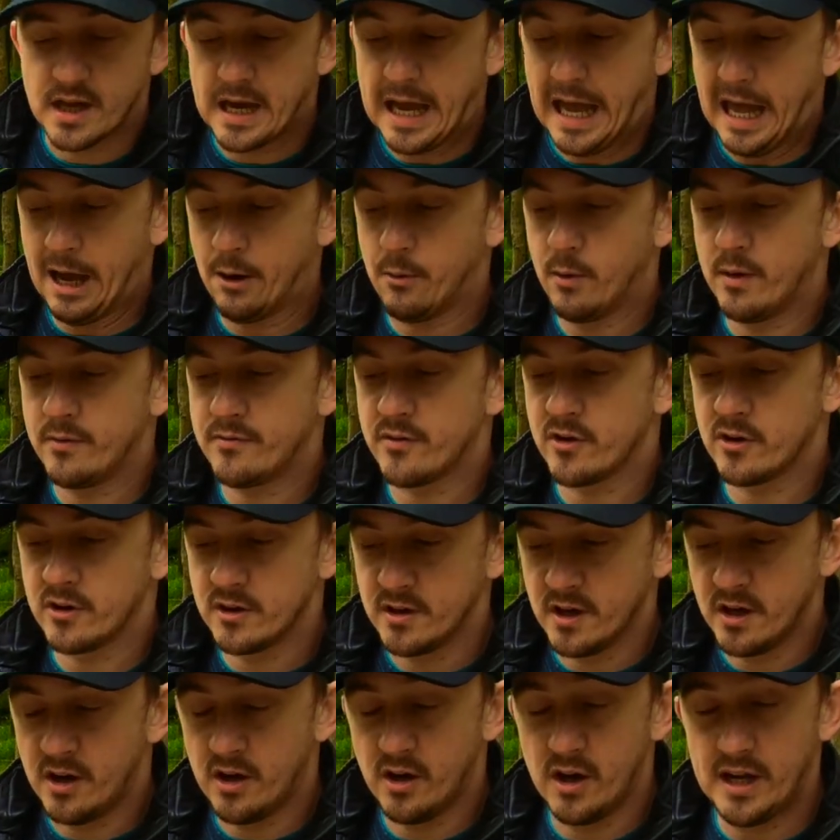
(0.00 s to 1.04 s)

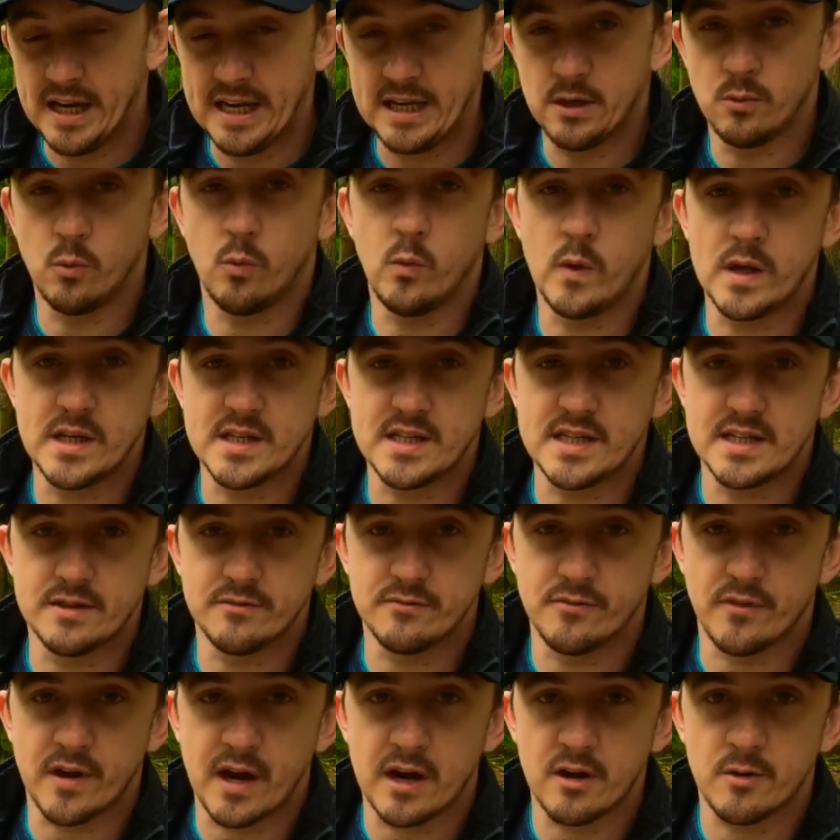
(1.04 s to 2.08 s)
However, in a windy
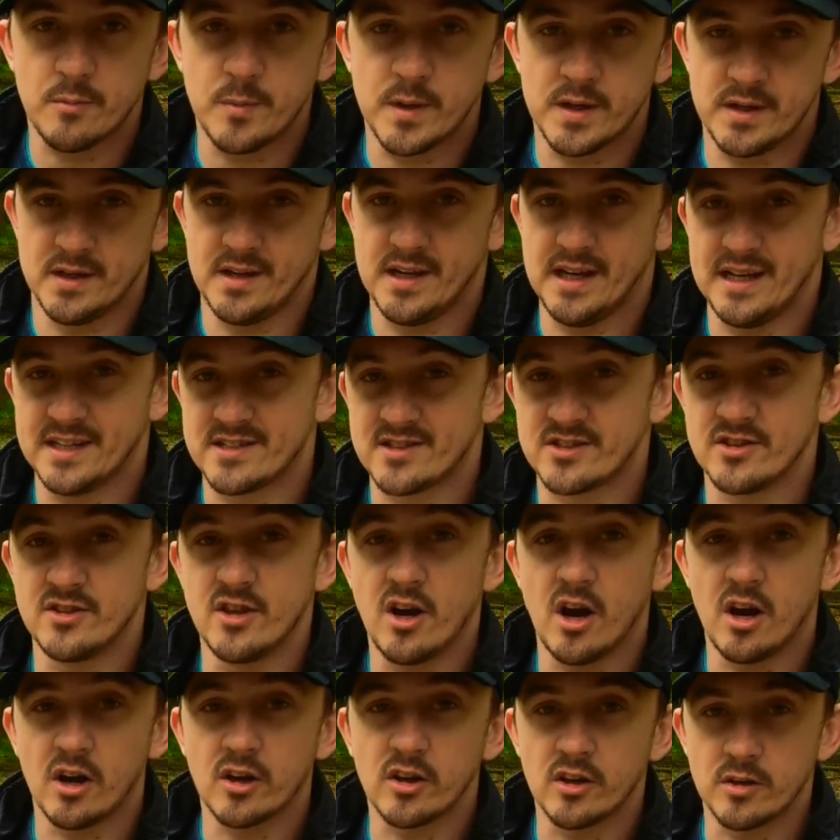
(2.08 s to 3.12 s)
environment, it's
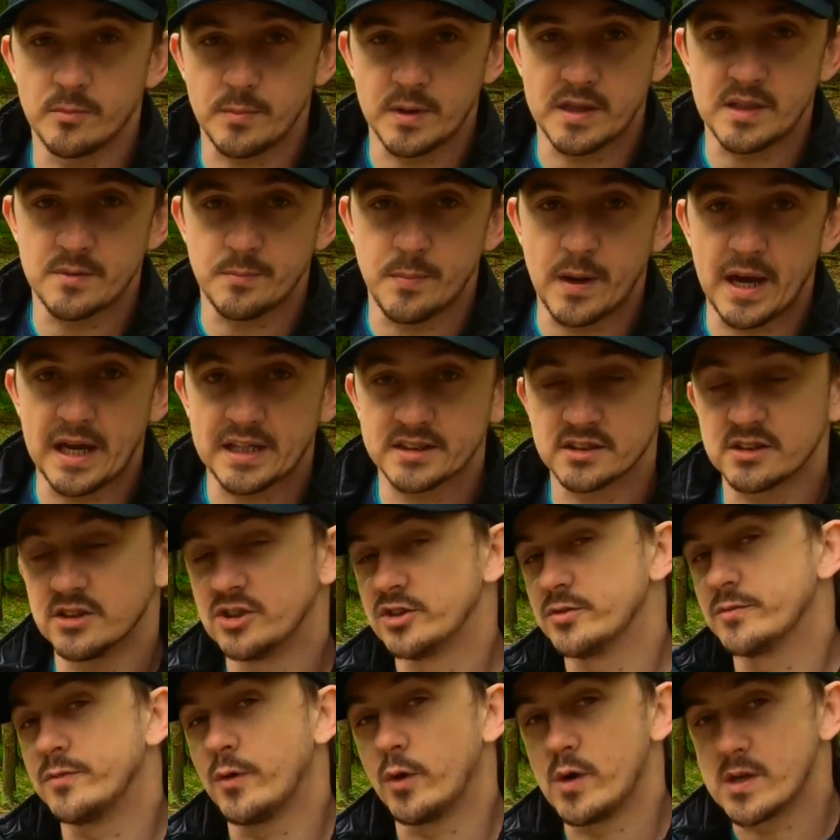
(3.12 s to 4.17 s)
not going to be the best because
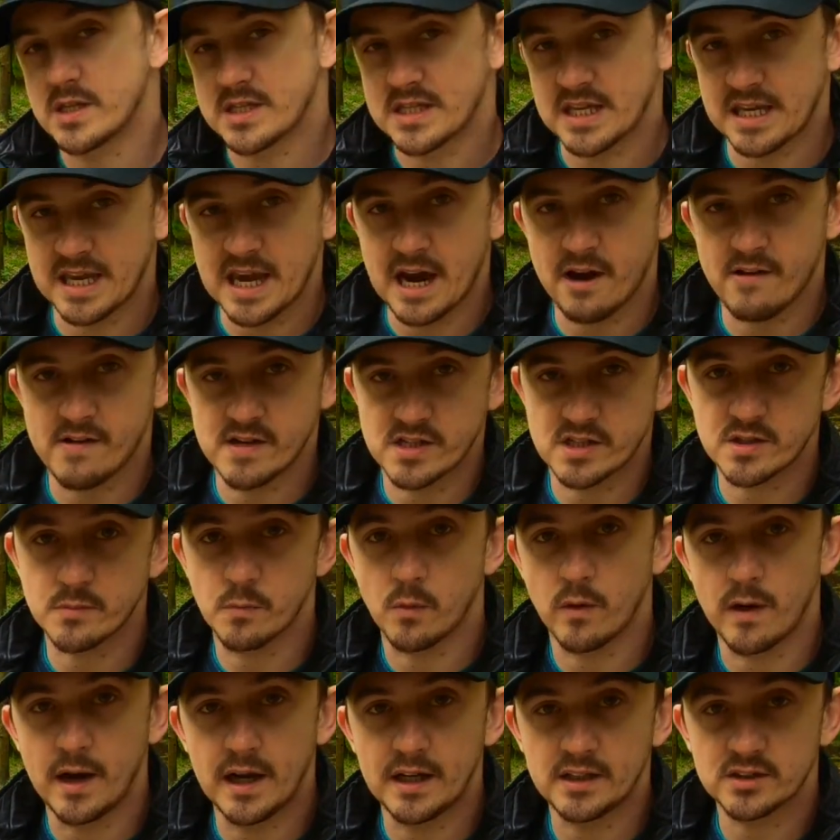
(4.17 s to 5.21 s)
your voice can carry
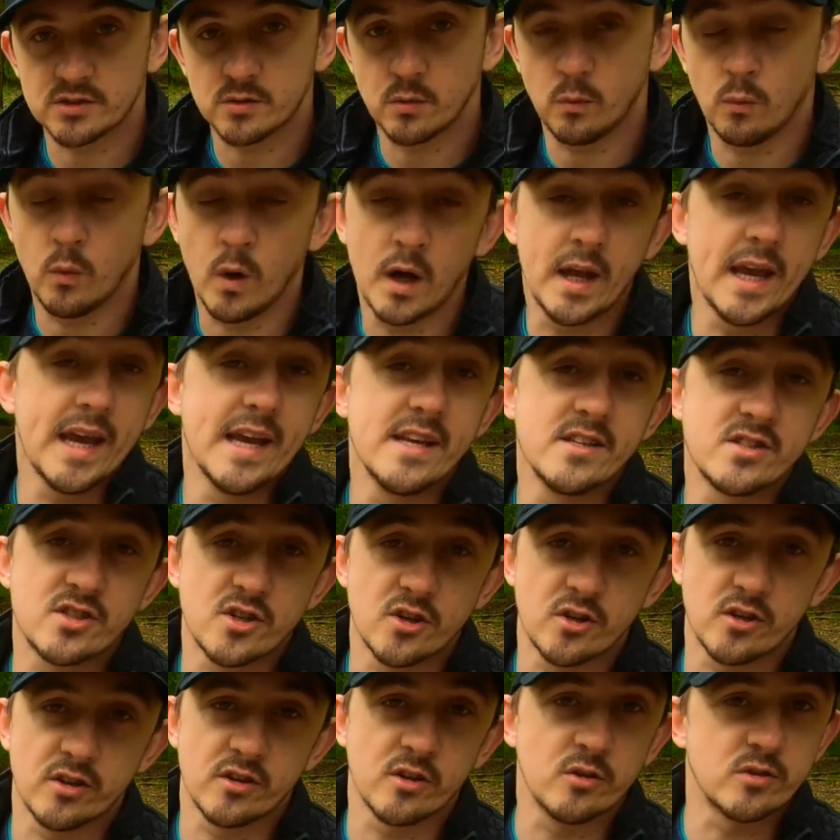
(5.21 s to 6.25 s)
somewhere else. What is
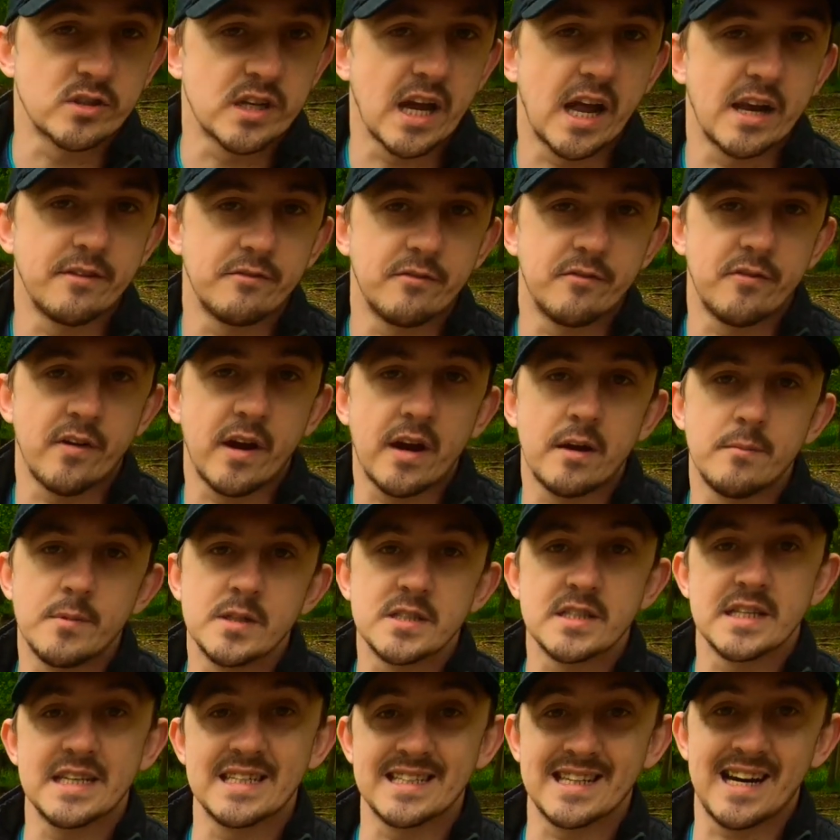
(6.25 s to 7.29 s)
good in those kind of
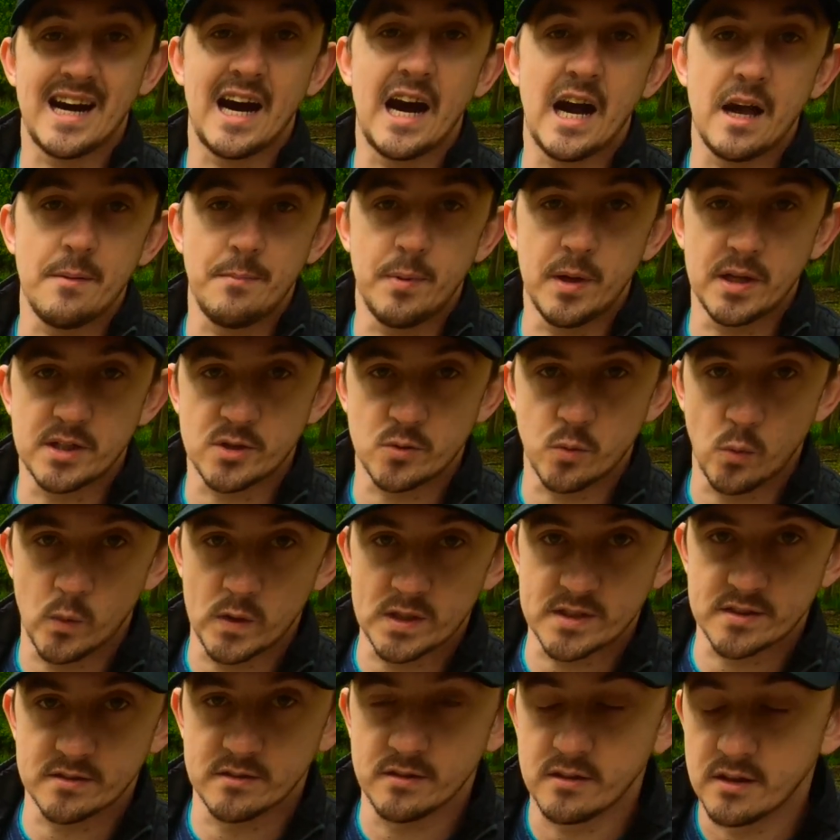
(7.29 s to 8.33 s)
environments is a high-pitched
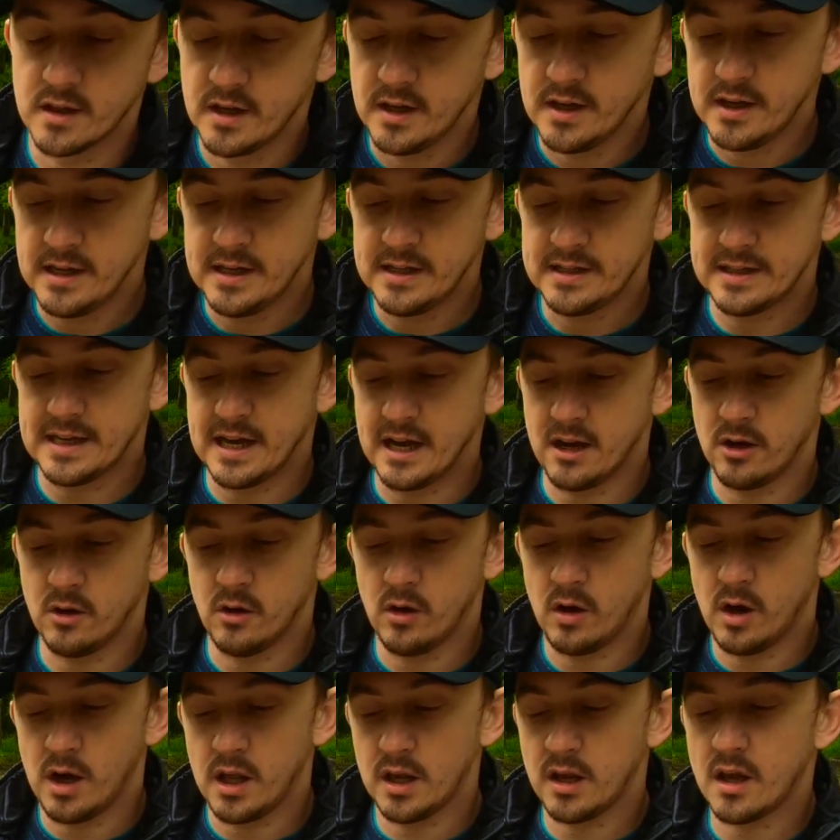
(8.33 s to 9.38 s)
whistle. Now,
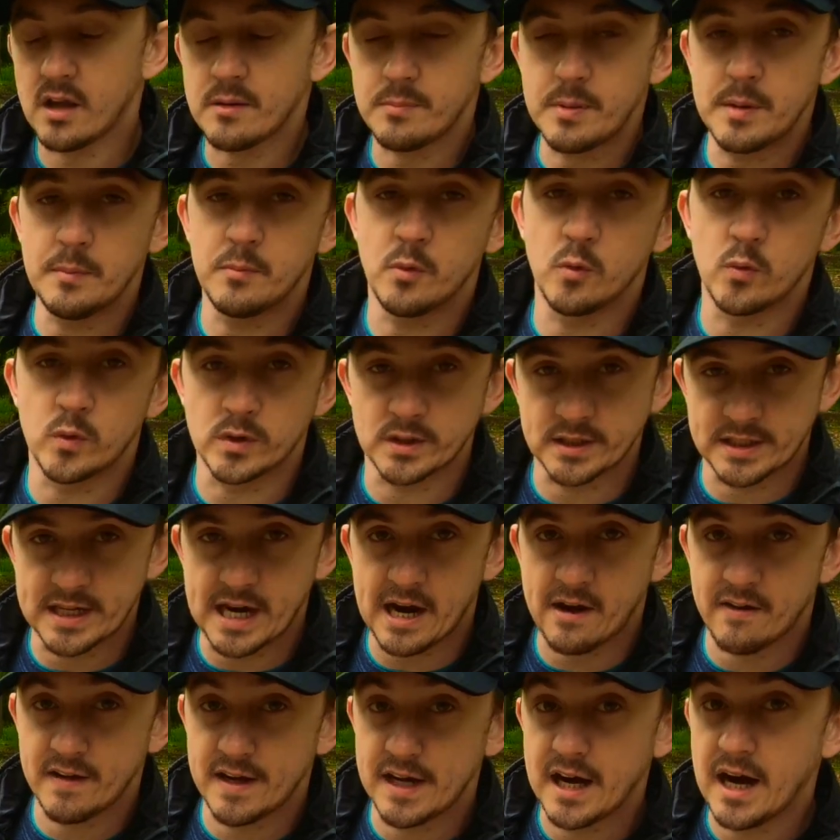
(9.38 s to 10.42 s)
a lot of people wouldn't
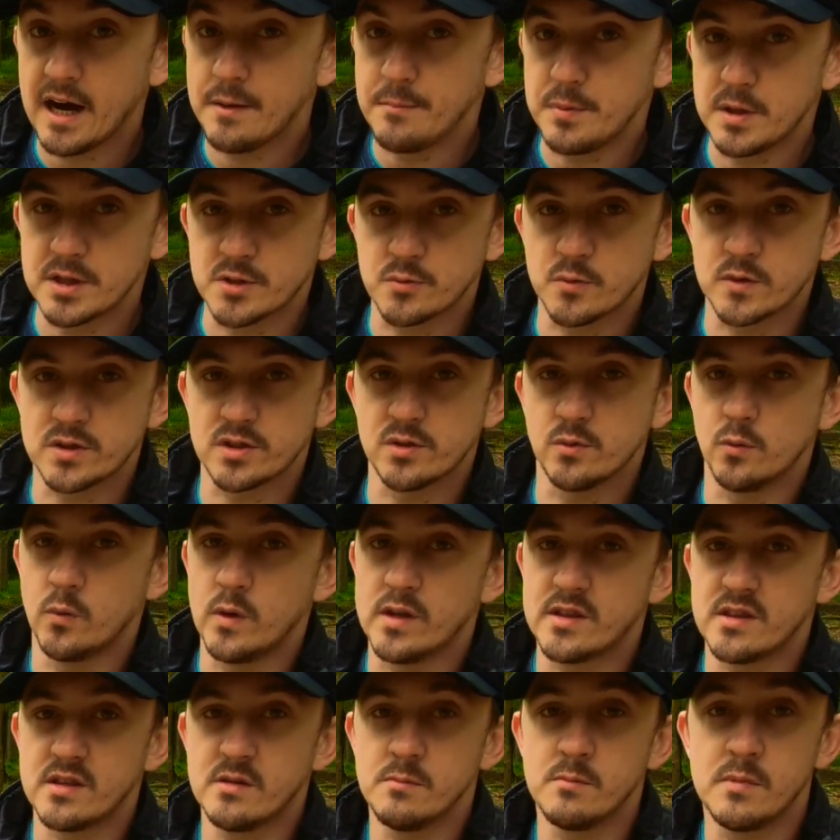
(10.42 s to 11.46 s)
carry a high-pitched whistle
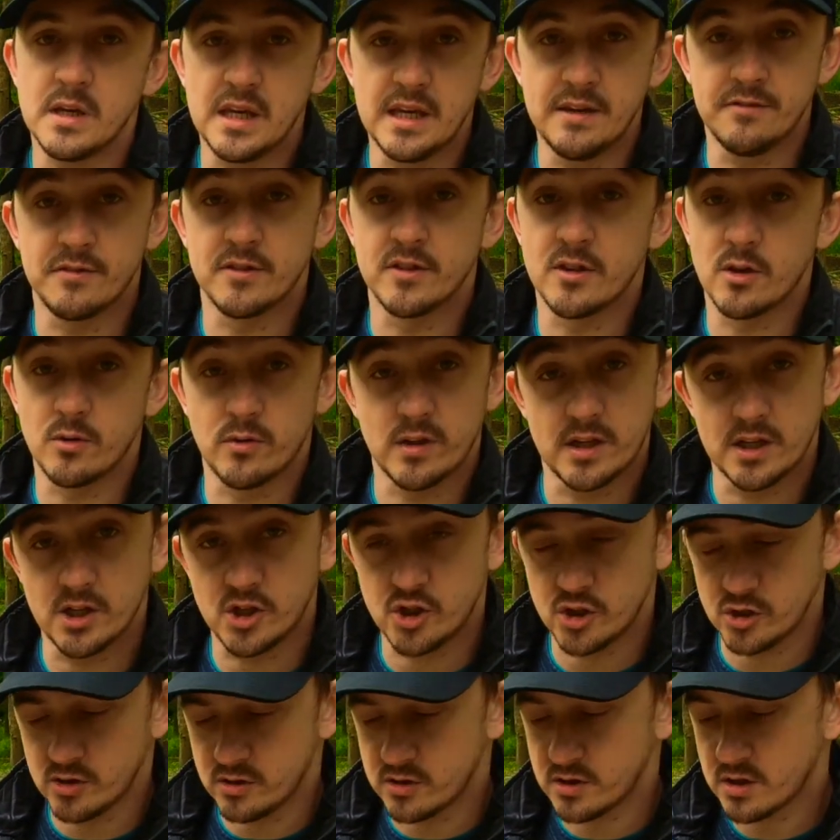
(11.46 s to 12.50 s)
with them, even though they
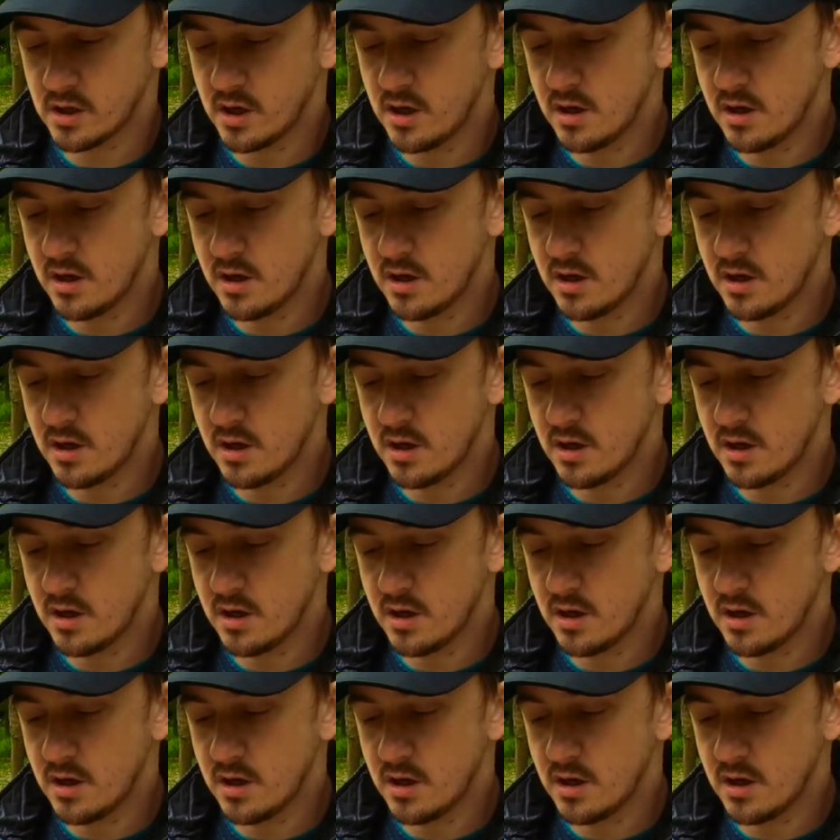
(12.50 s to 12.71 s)
should.